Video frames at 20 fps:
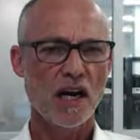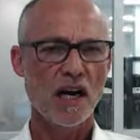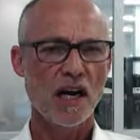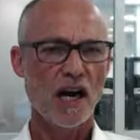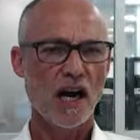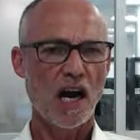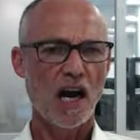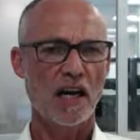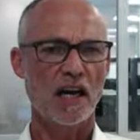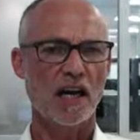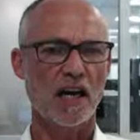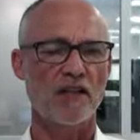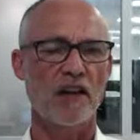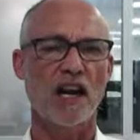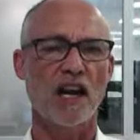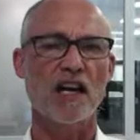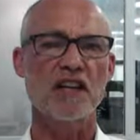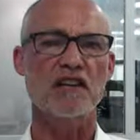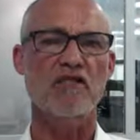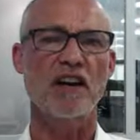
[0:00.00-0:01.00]
Okay, the
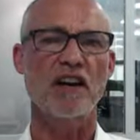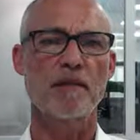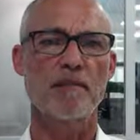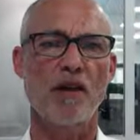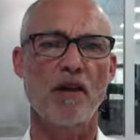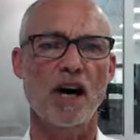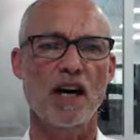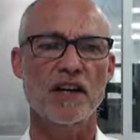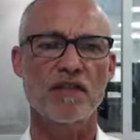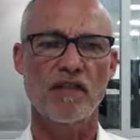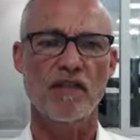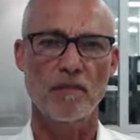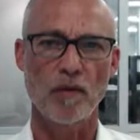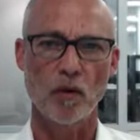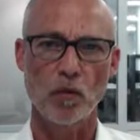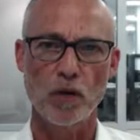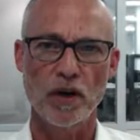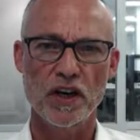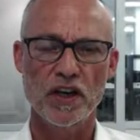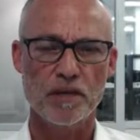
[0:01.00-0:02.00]
last trade bias from a
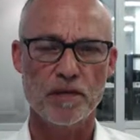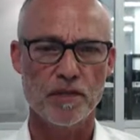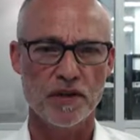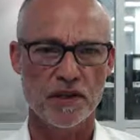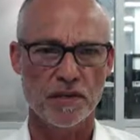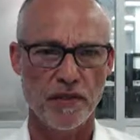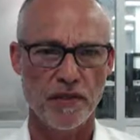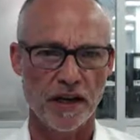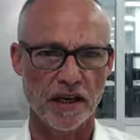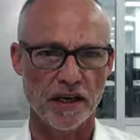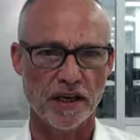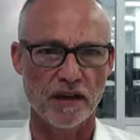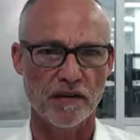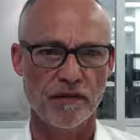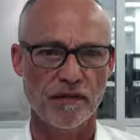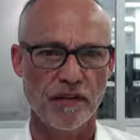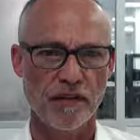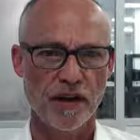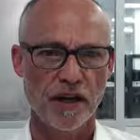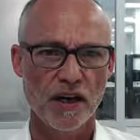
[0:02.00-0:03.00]
winner's perspective.
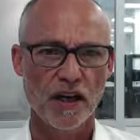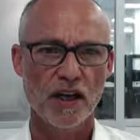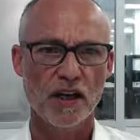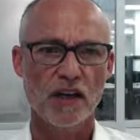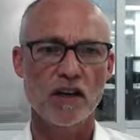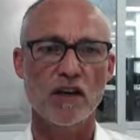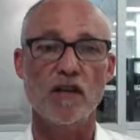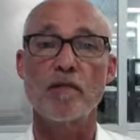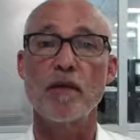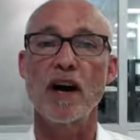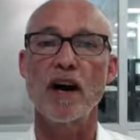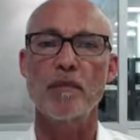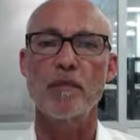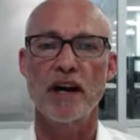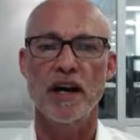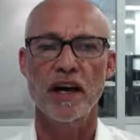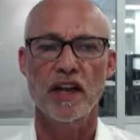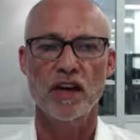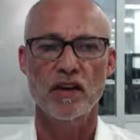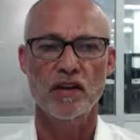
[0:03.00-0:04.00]
You've made
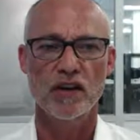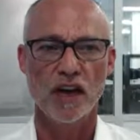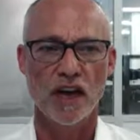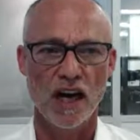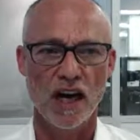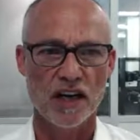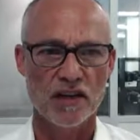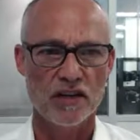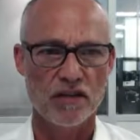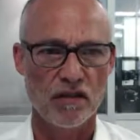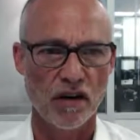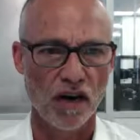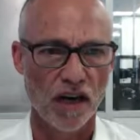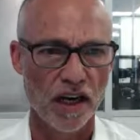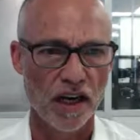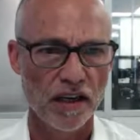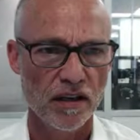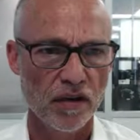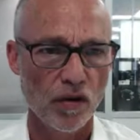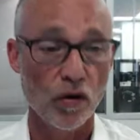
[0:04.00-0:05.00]
money on your last
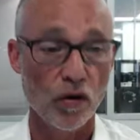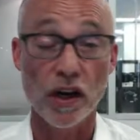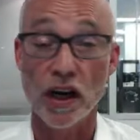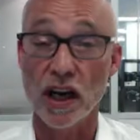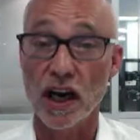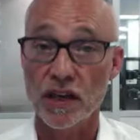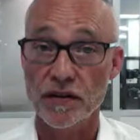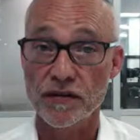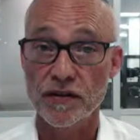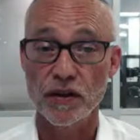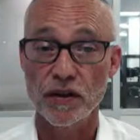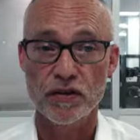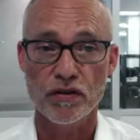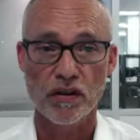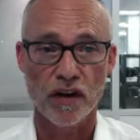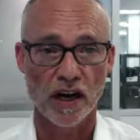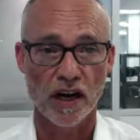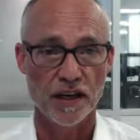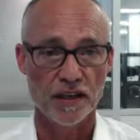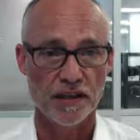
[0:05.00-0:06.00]
trade or your last few
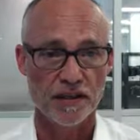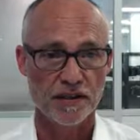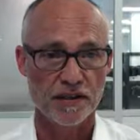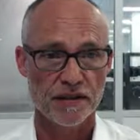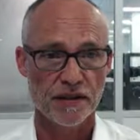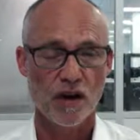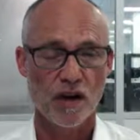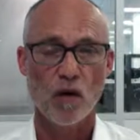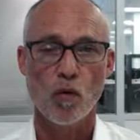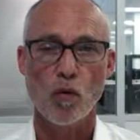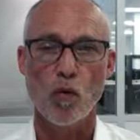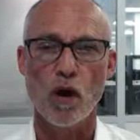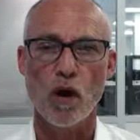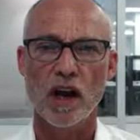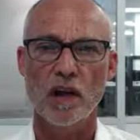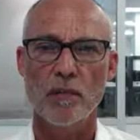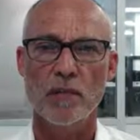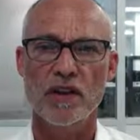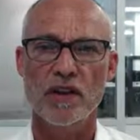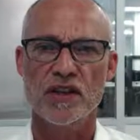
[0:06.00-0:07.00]
trades. What can
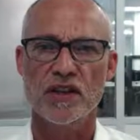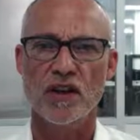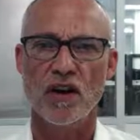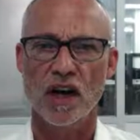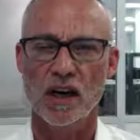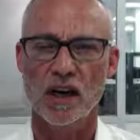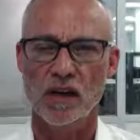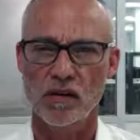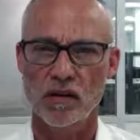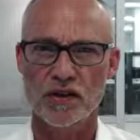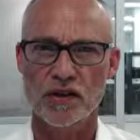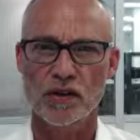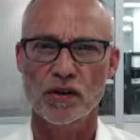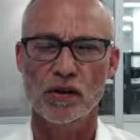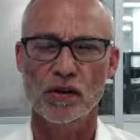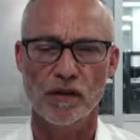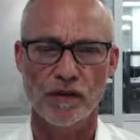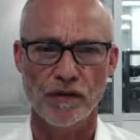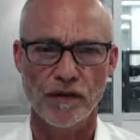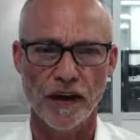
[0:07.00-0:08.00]
be the psychological
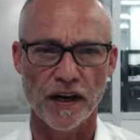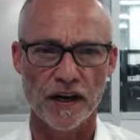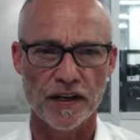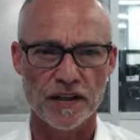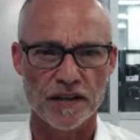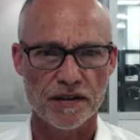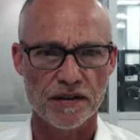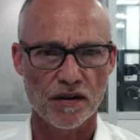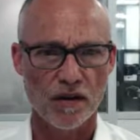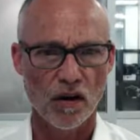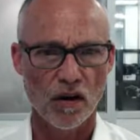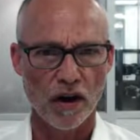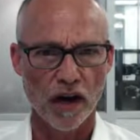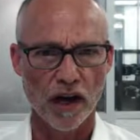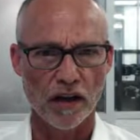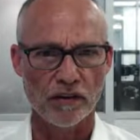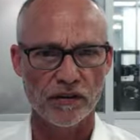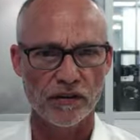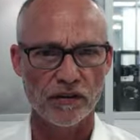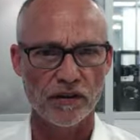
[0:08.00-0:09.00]
effects on
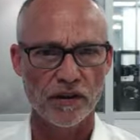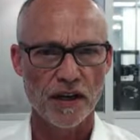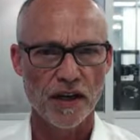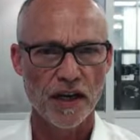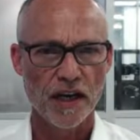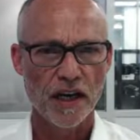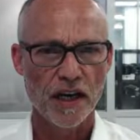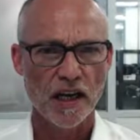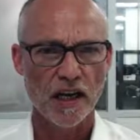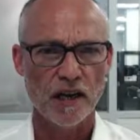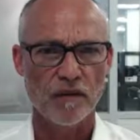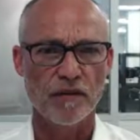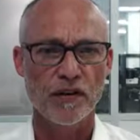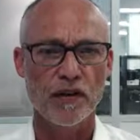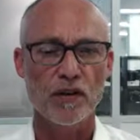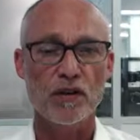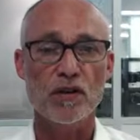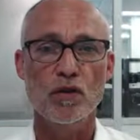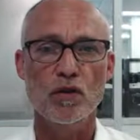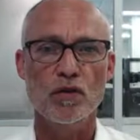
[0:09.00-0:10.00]
us? It feels
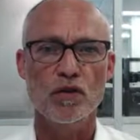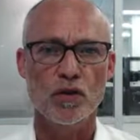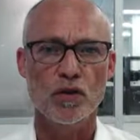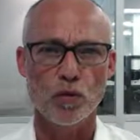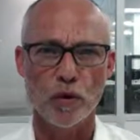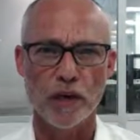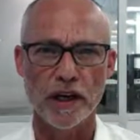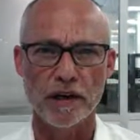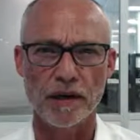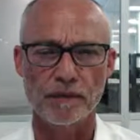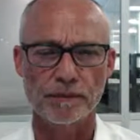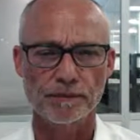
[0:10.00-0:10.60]
good to win.